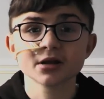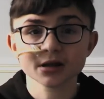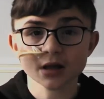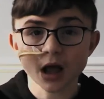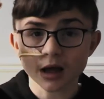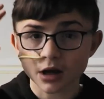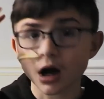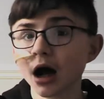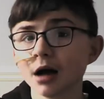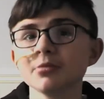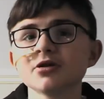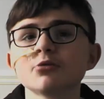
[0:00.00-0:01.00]
That like
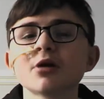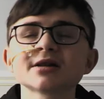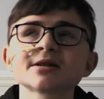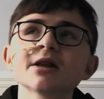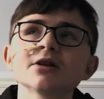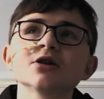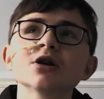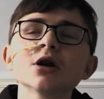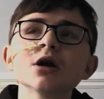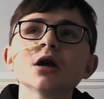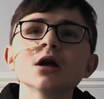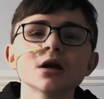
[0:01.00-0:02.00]
I'm in the West End,
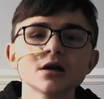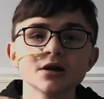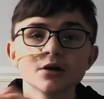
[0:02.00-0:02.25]
in